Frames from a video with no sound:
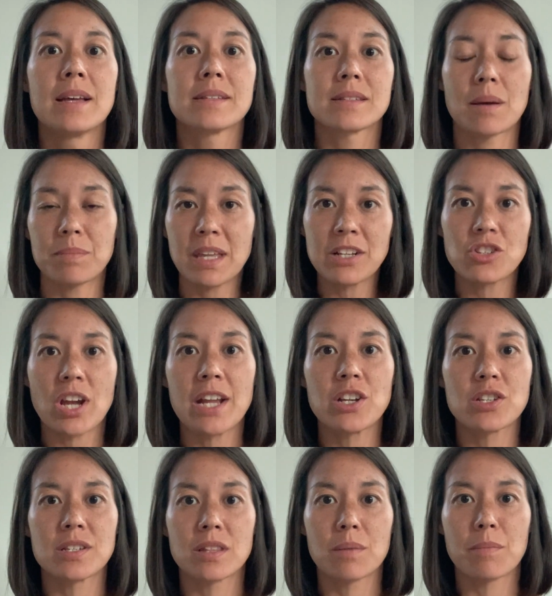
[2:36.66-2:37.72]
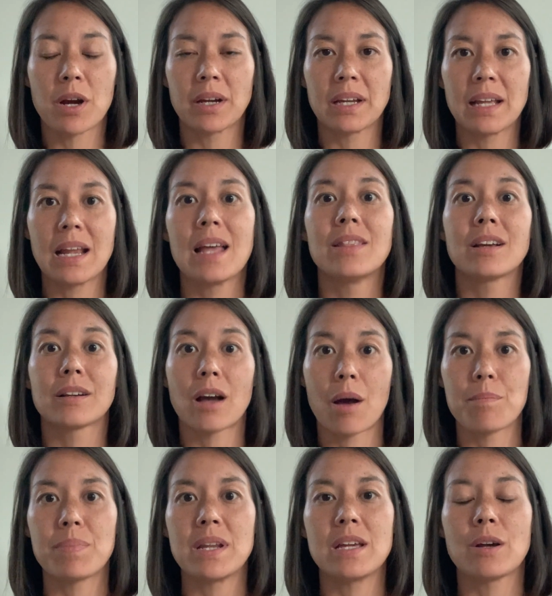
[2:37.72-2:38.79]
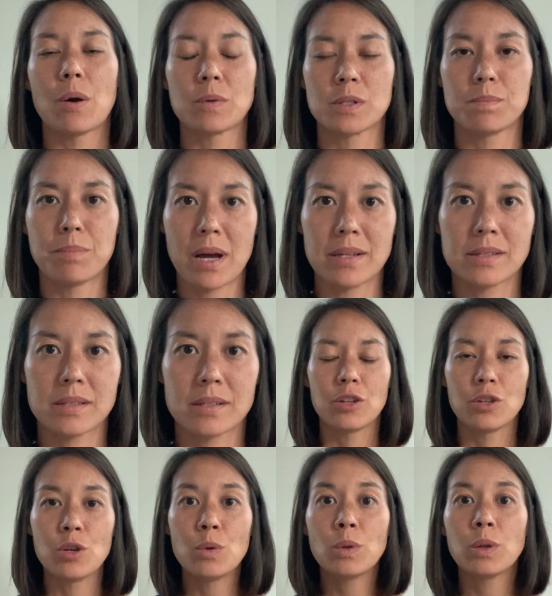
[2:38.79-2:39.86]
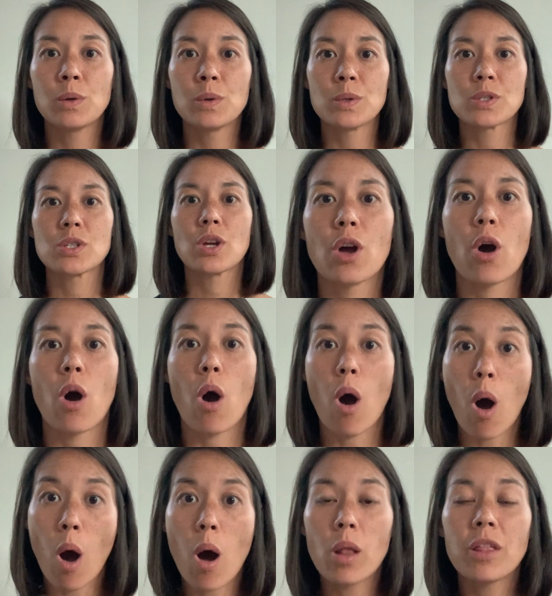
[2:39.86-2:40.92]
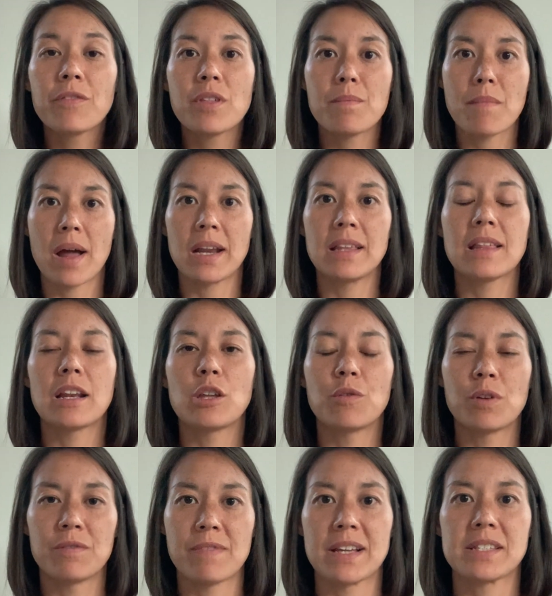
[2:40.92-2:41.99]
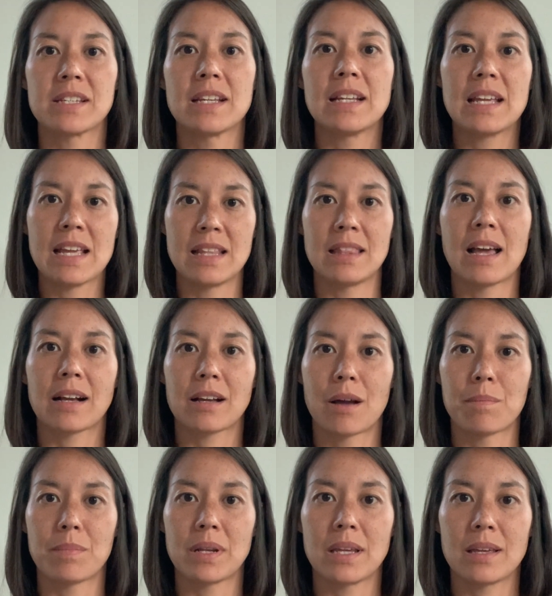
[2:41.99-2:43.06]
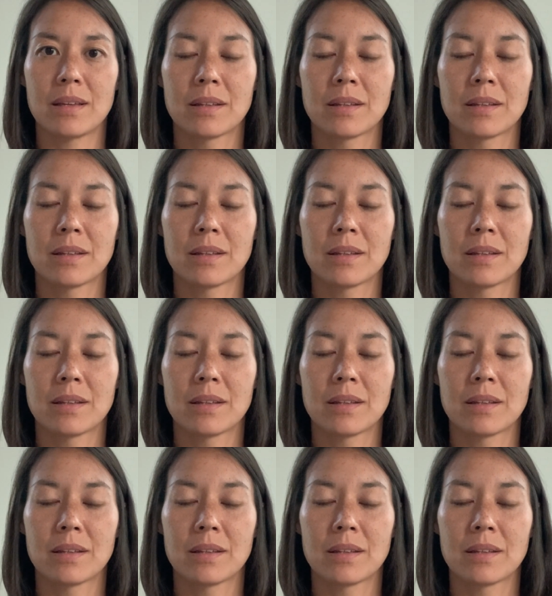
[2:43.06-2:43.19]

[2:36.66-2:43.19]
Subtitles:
something changes in the market and the company goes bust. You lose all of the money that you've invested in that company.